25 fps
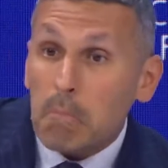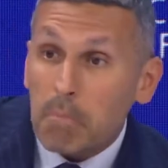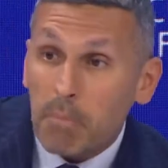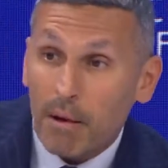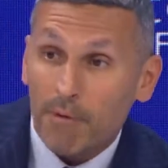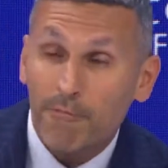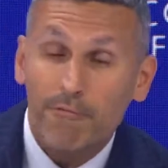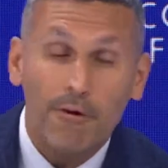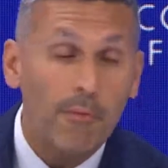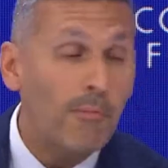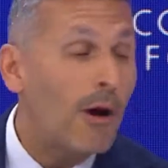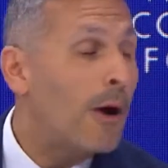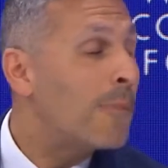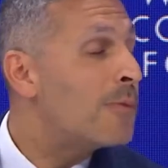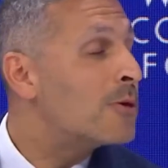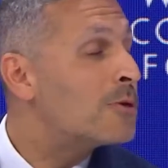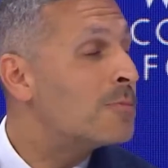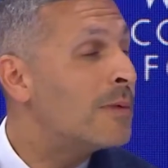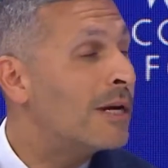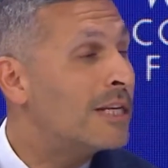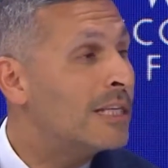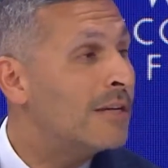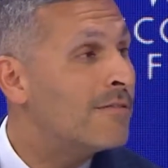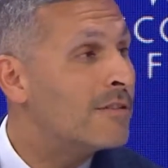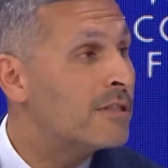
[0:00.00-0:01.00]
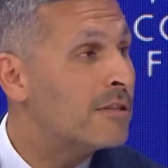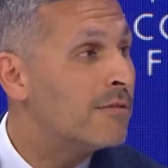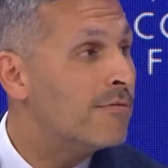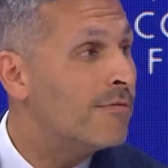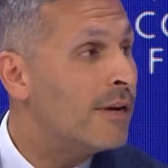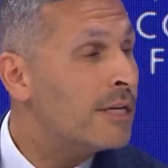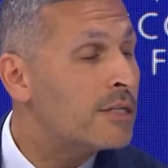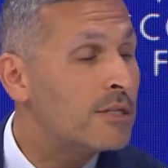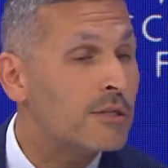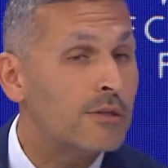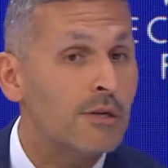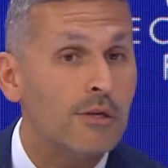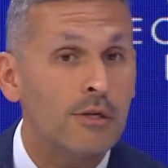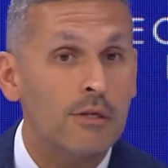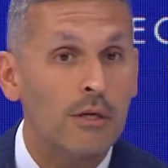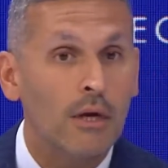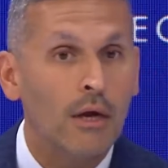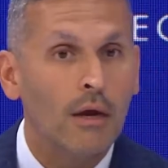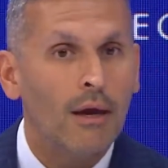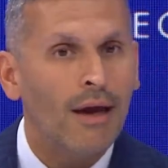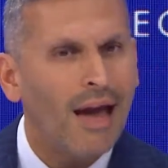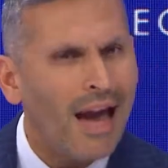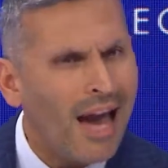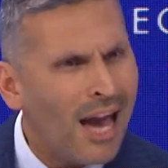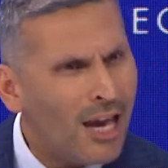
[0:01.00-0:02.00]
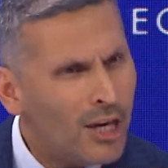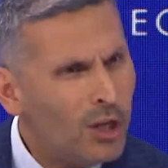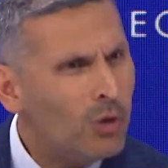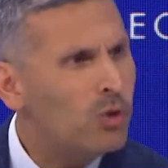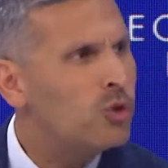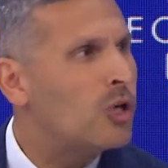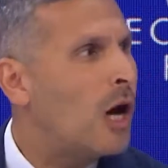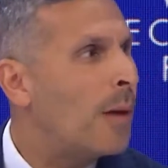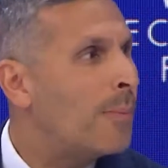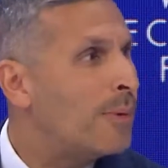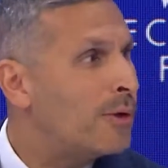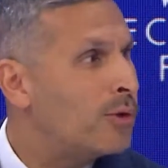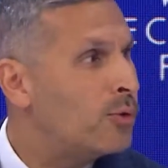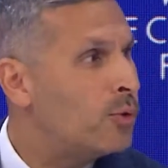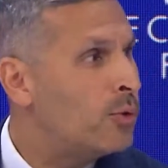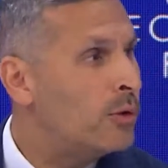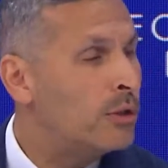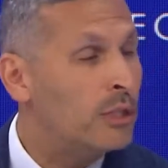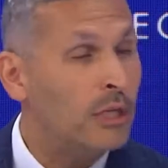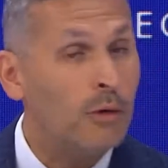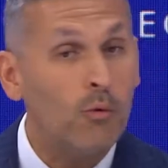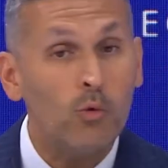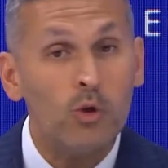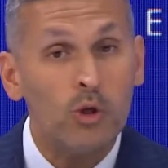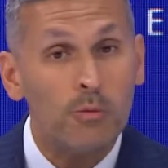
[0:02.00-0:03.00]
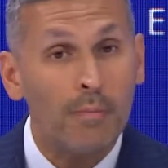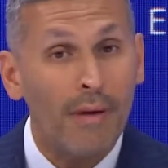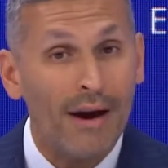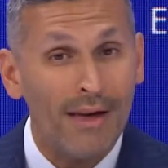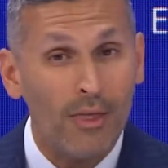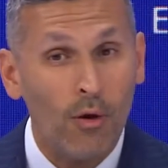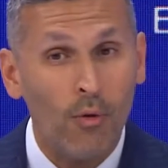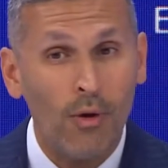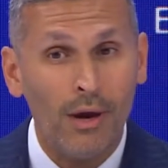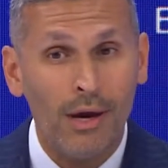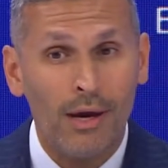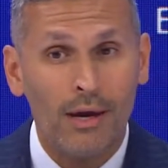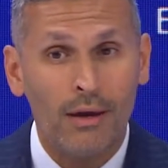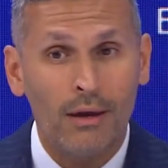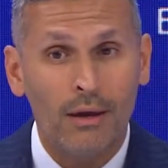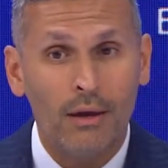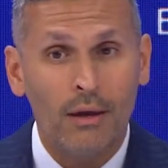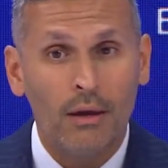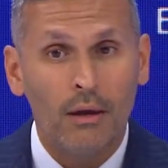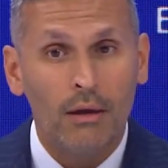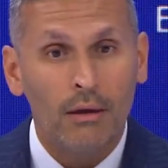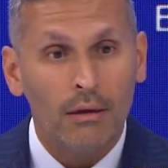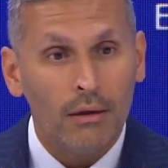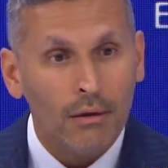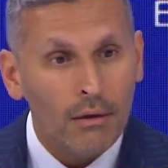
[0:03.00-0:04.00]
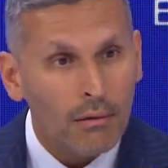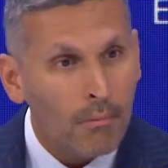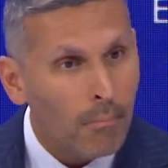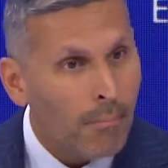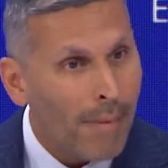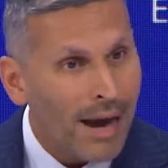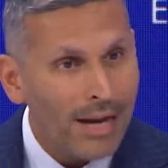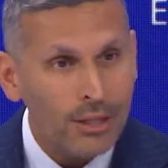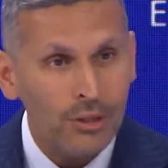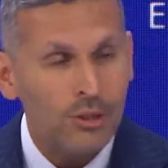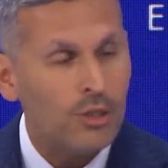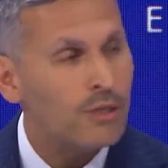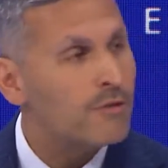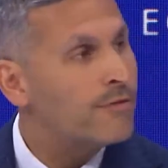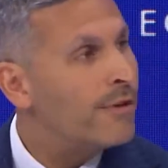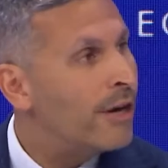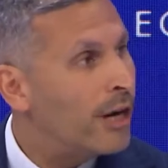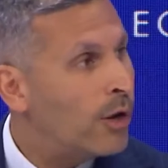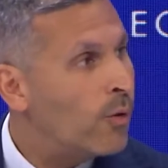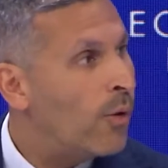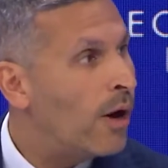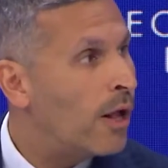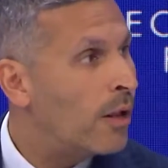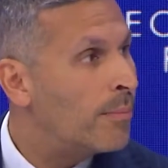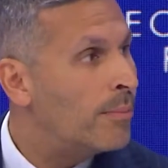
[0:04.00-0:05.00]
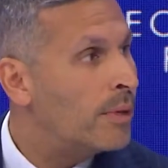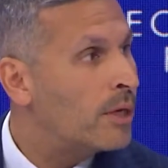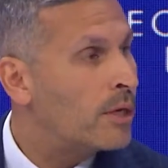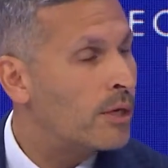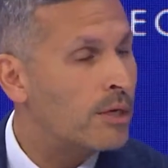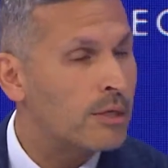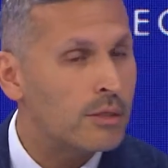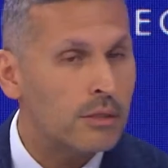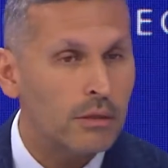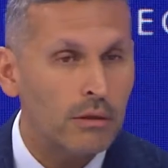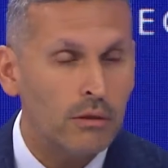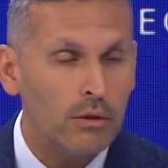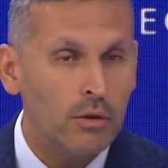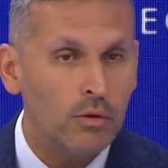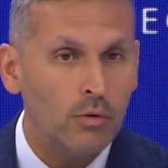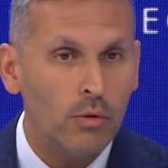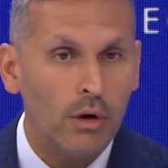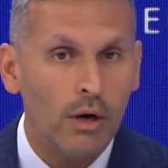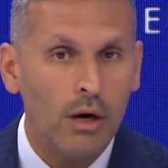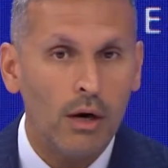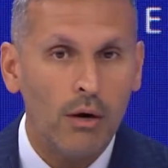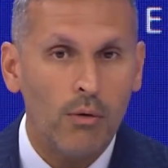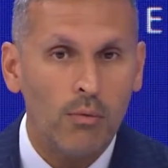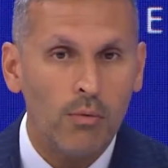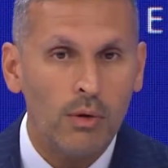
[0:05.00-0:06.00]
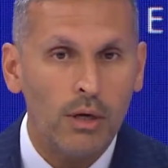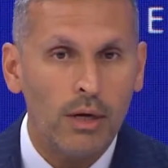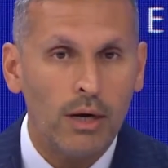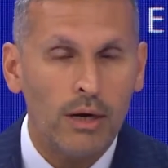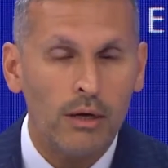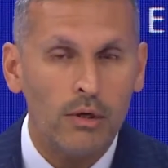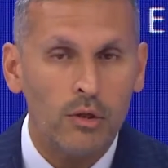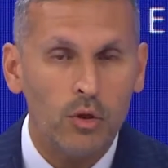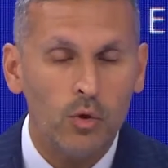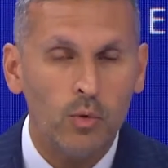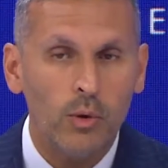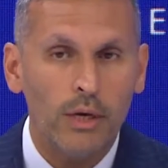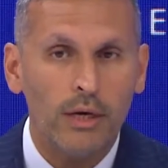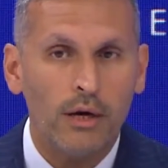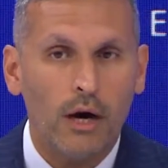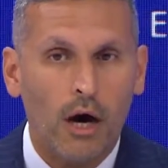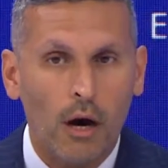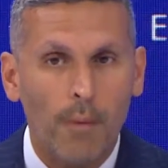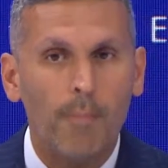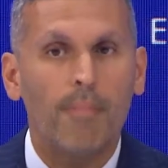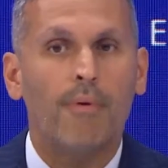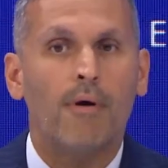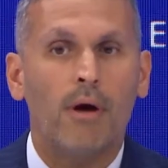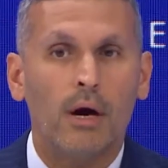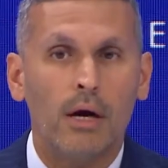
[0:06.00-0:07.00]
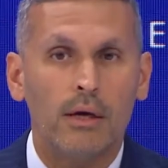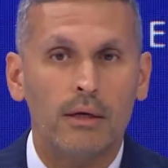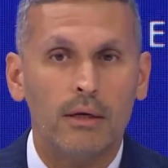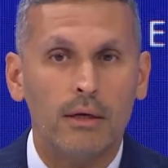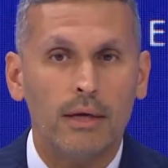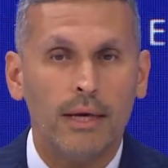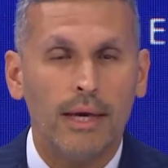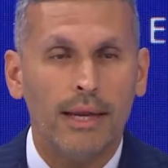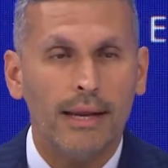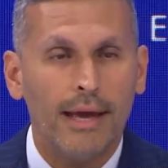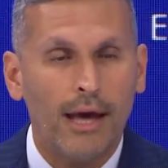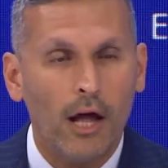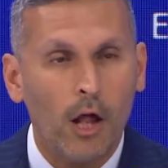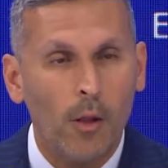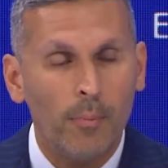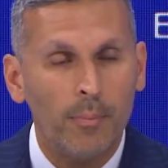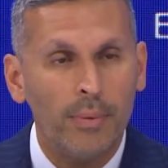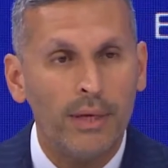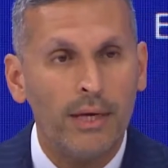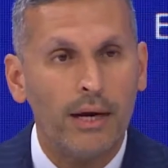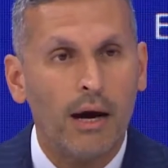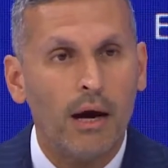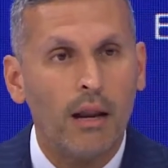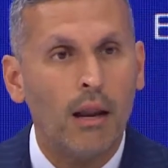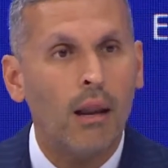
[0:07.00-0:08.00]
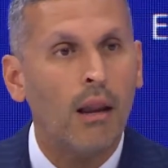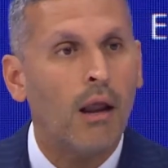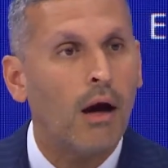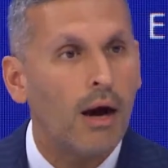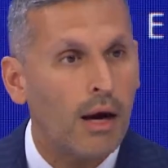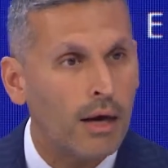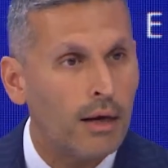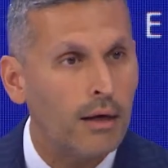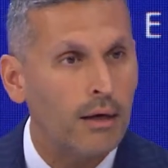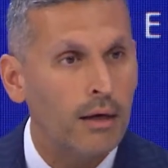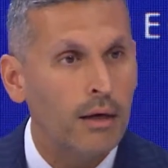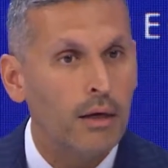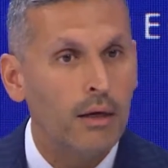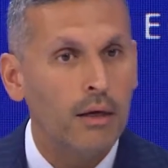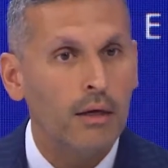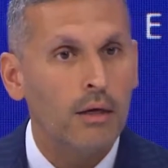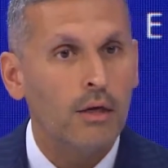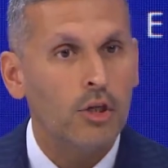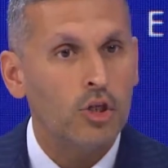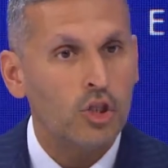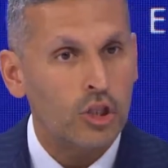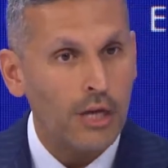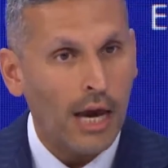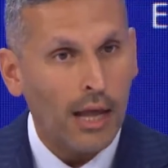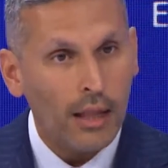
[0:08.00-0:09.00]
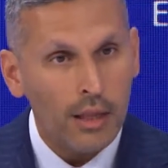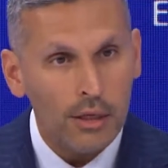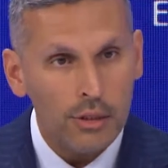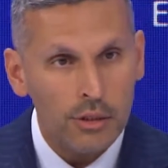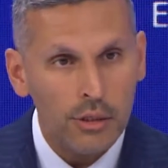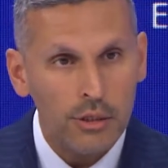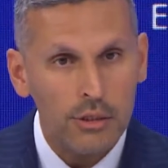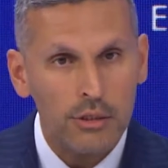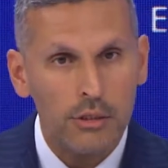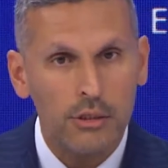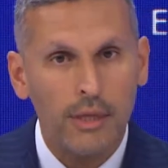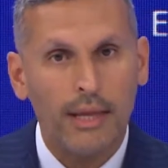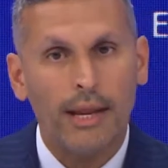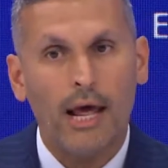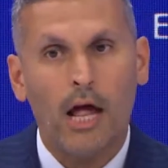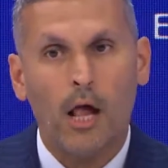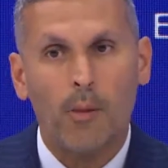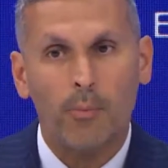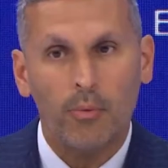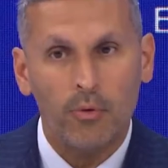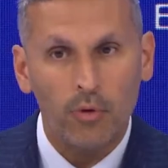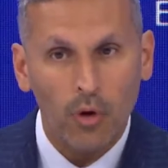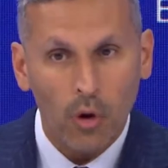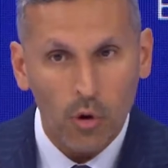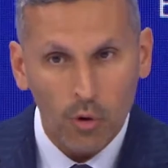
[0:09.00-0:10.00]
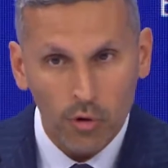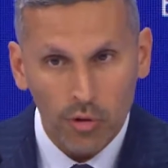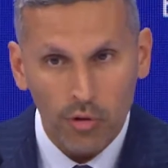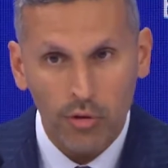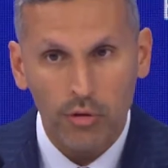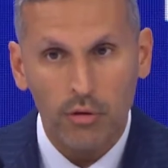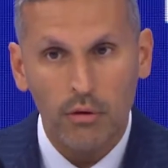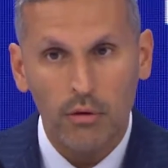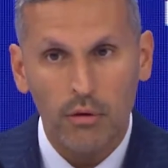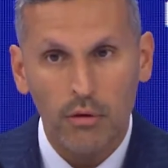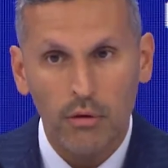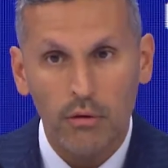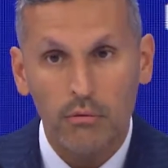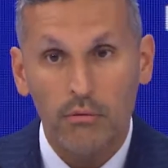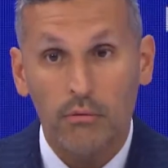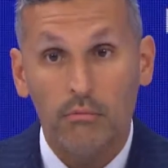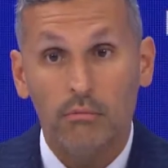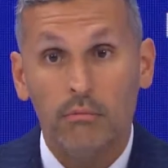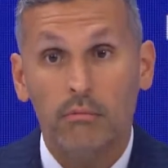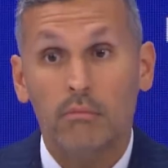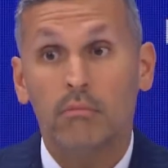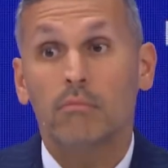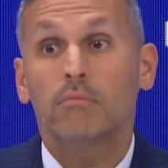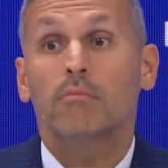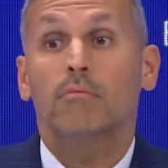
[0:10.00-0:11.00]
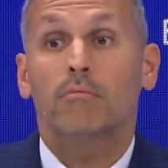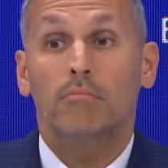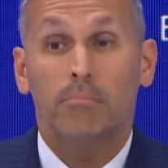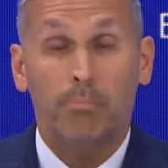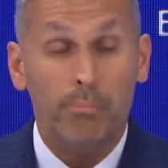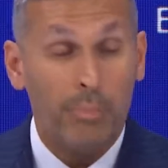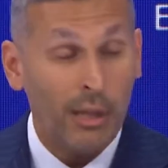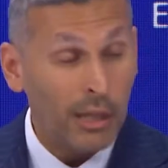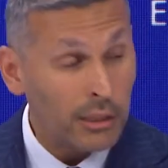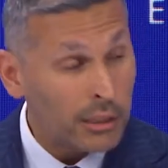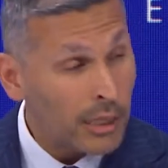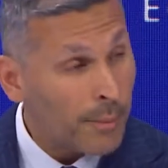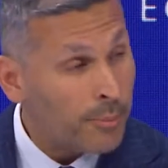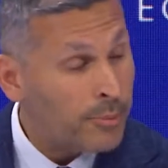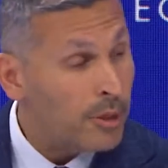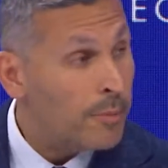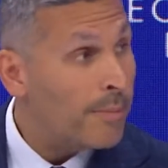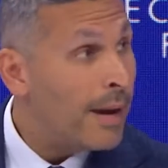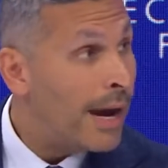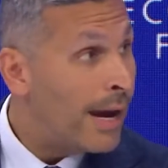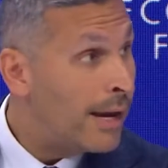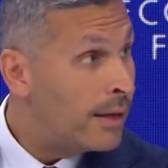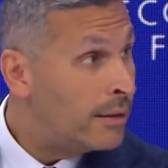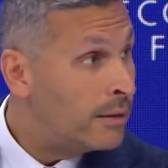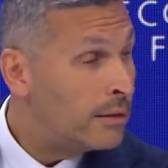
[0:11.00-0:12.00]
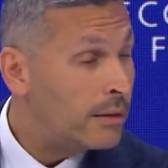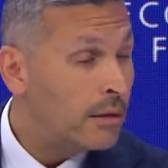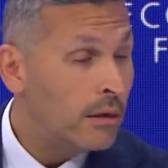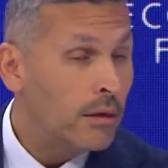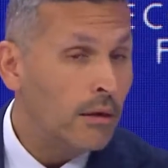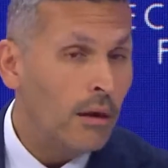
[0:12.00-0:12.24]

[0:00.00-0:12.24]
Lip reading: but from our perspective as investors, a huge opportunity, which, by the way, matches very well because we are doing our part in helping unlock challenges that help growth, build up demand,